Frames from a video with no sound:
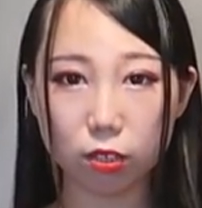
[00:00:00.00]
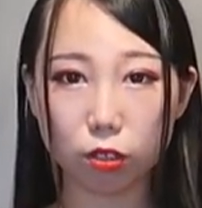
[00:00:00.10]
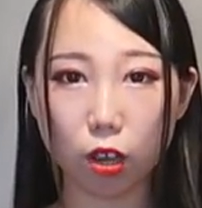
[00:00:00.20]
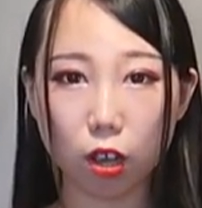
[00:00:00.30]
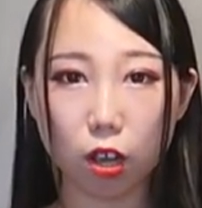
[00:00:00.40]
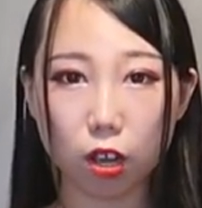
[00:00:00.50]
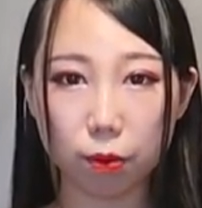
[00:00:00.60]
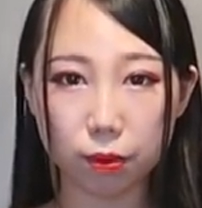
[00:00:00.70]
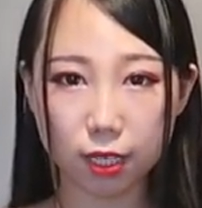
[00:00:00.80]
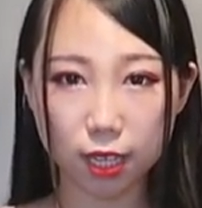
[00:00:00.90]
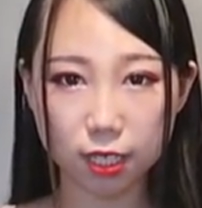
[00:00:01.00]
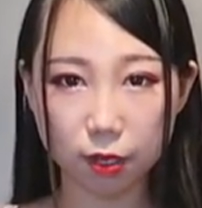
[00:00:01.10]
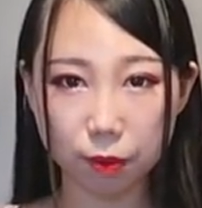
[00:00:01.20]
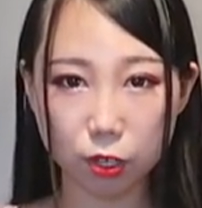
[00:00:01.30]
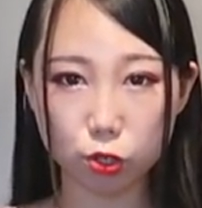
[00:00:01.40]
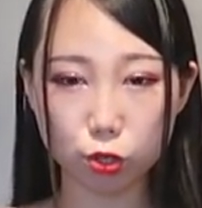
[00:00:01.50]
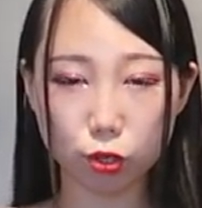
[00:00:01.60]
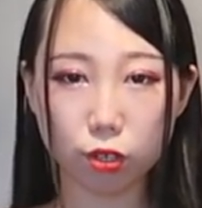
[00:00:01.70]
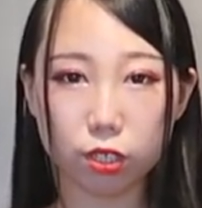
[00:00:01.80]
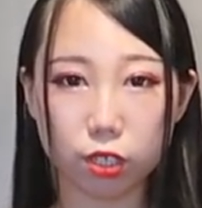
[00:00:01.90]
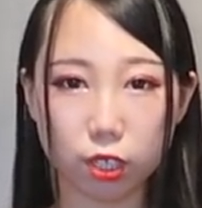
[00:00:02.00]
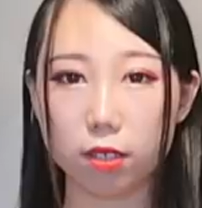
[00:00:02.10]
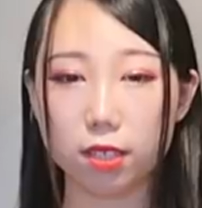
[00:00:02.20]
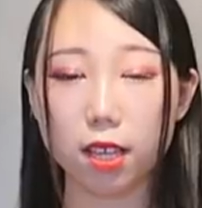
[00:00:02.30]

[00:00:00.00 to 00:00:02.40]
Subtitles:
the top that's a bit shorter,